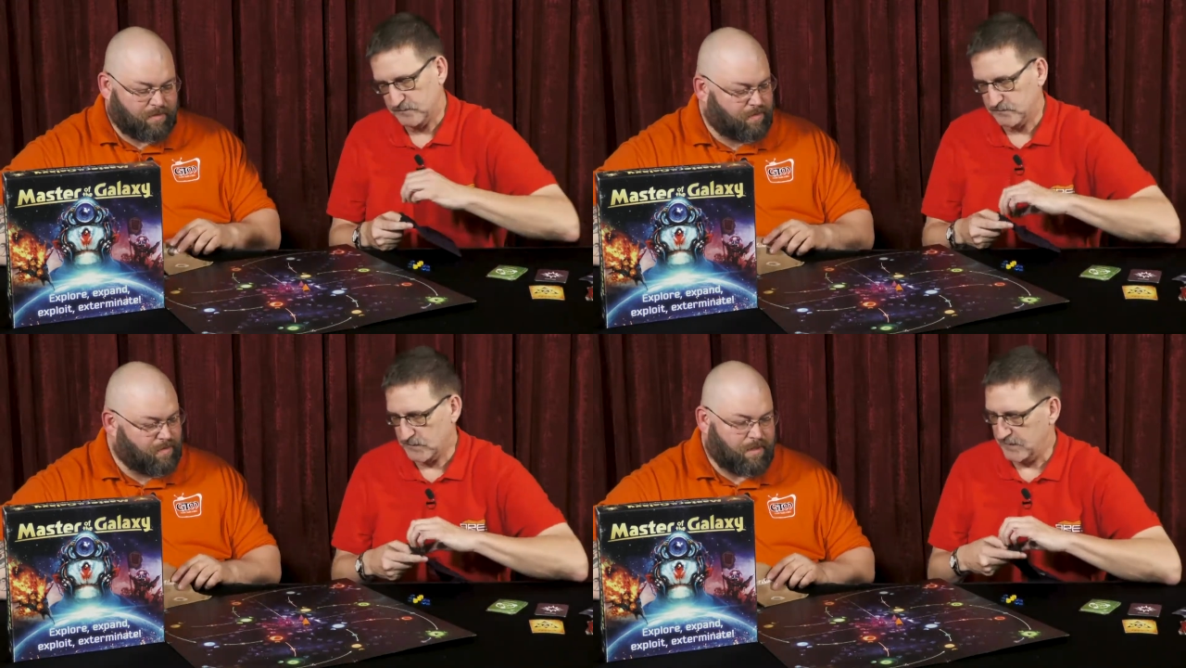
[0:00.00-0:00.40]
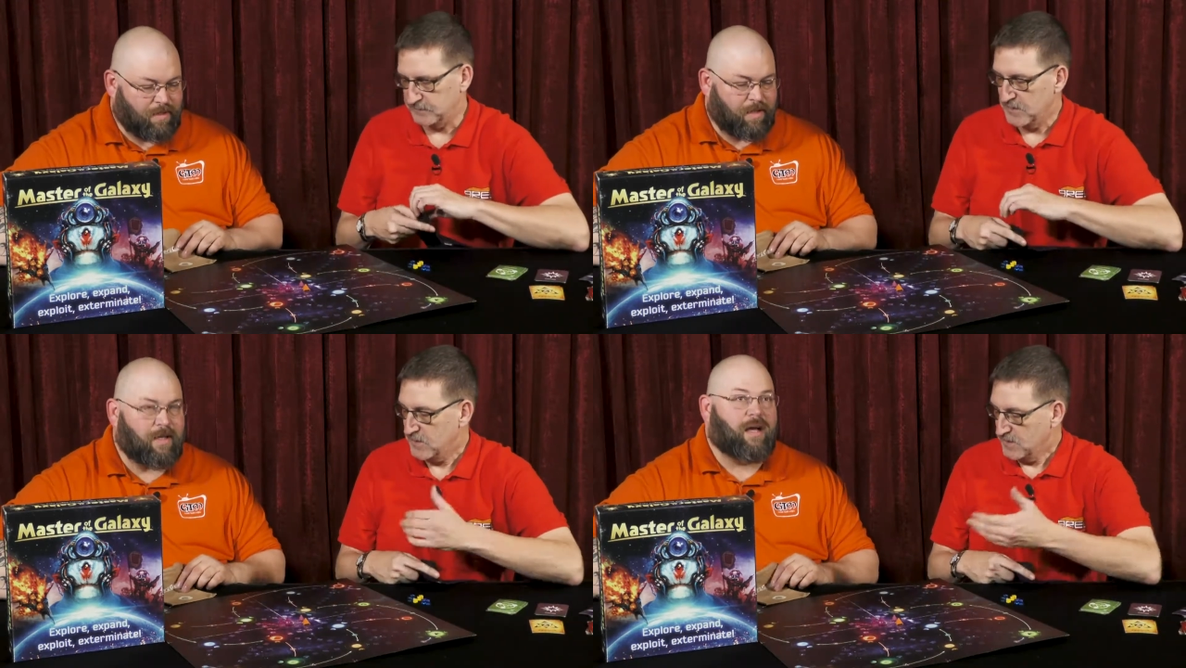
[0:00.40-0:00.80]
Speaker 1: Okay,
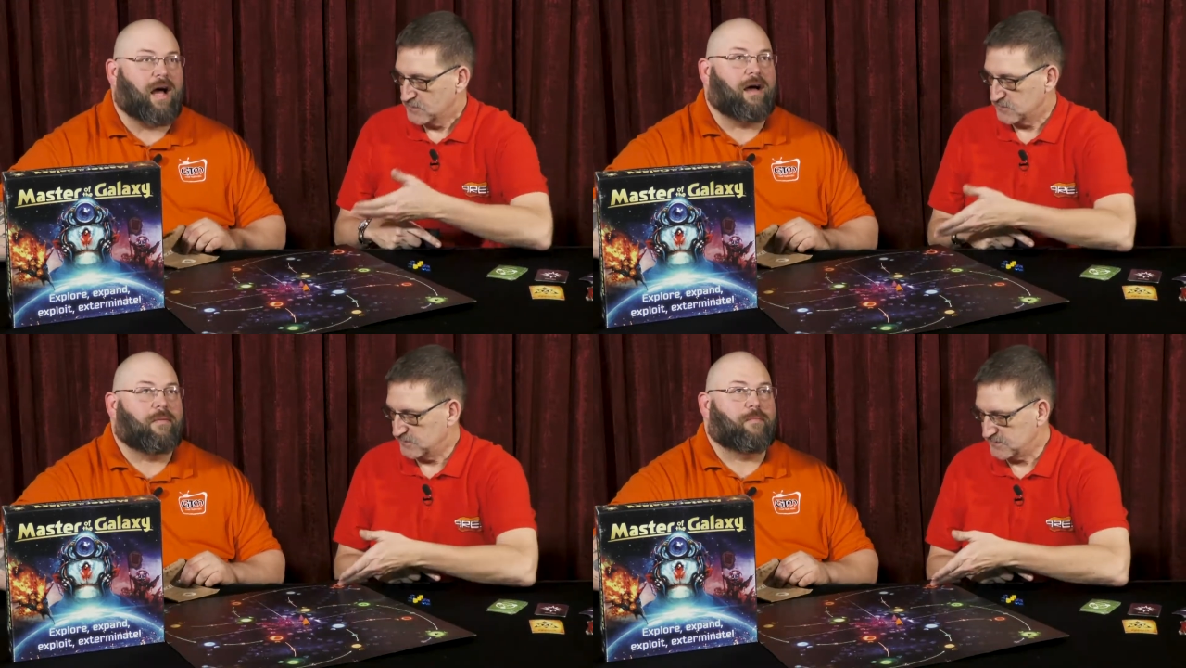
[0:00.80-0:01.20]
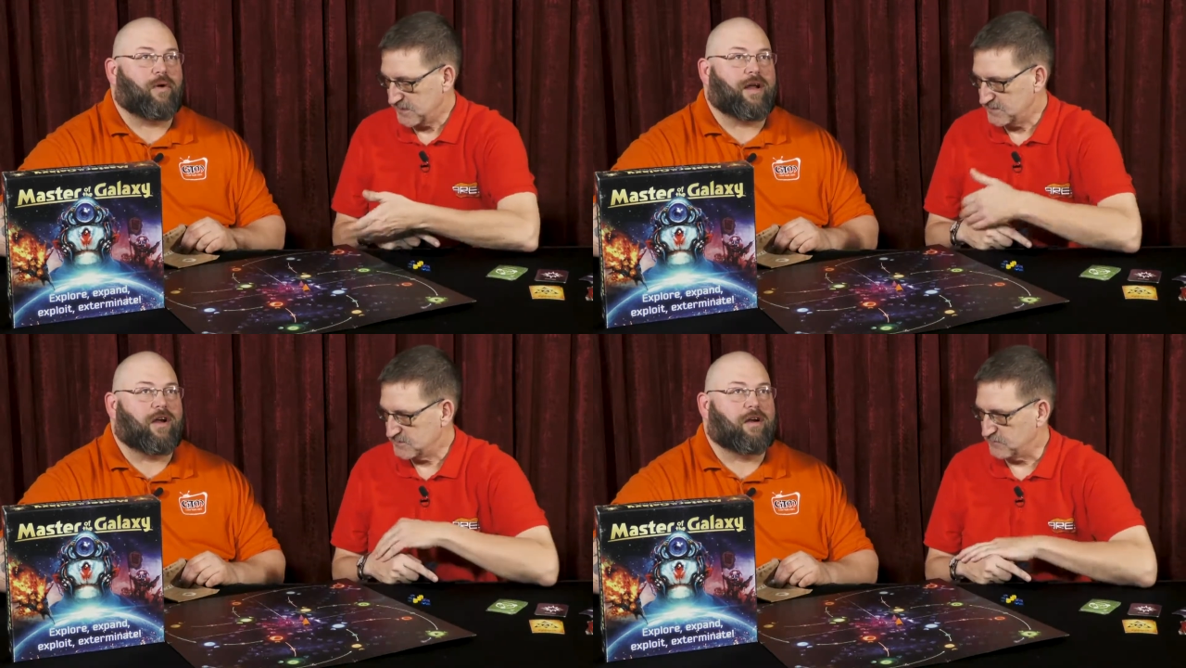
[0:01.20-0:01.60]
so in this
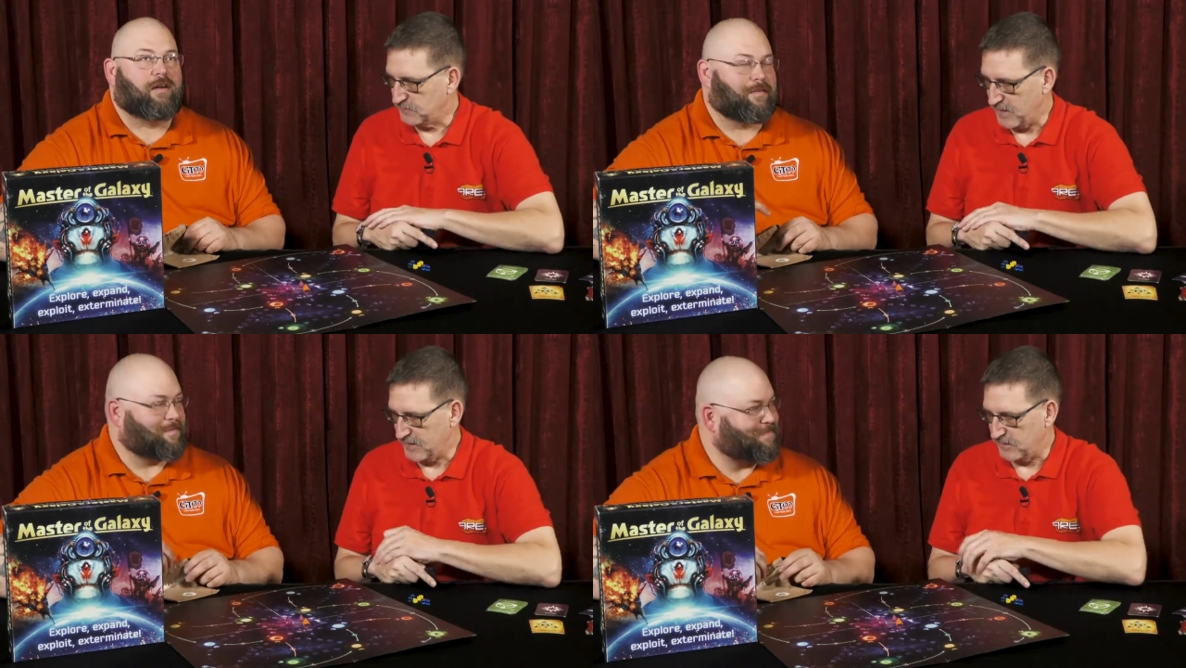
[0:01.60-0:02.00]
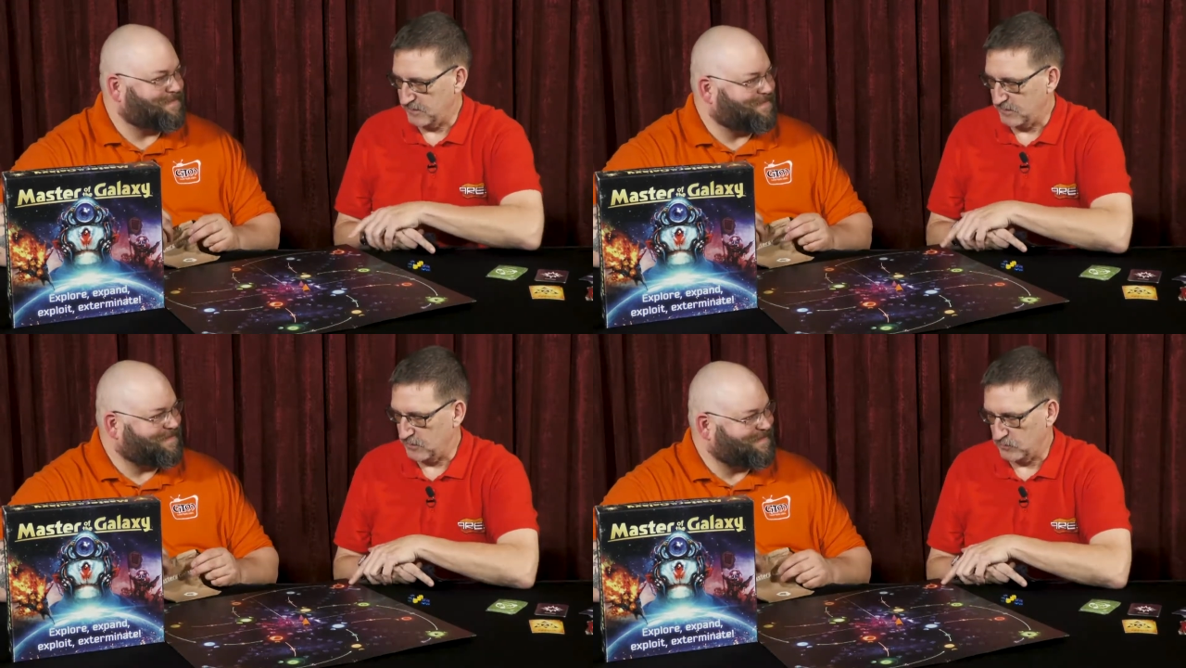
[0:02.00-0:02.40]
case, you've got a,
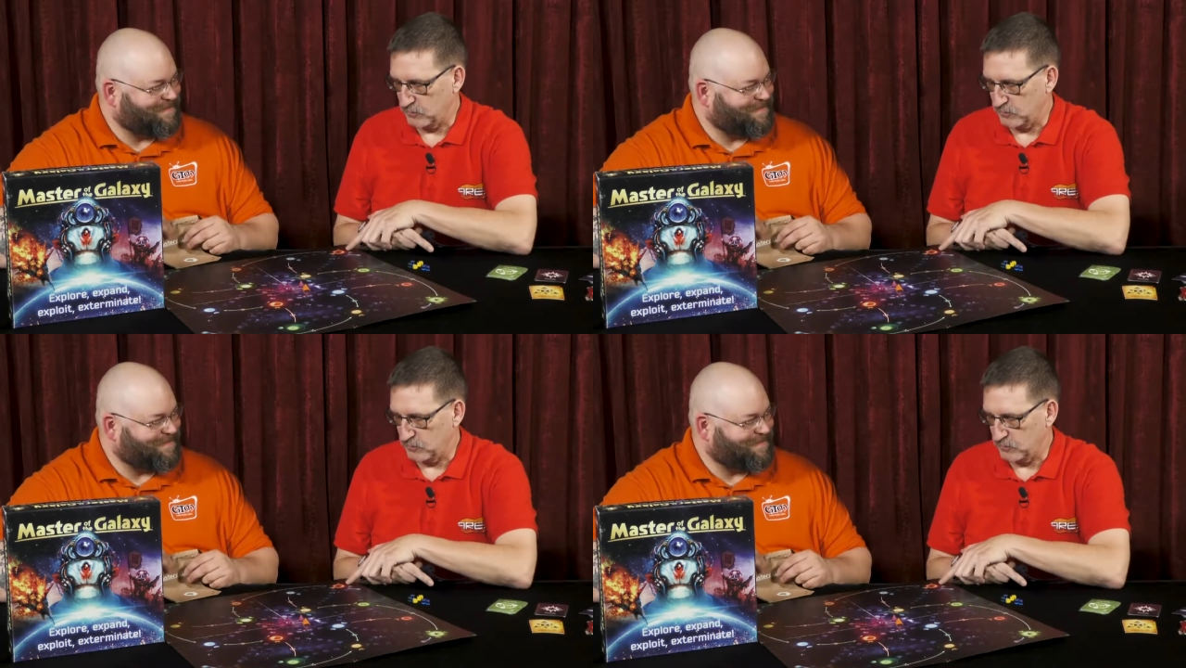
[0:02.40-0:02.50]
a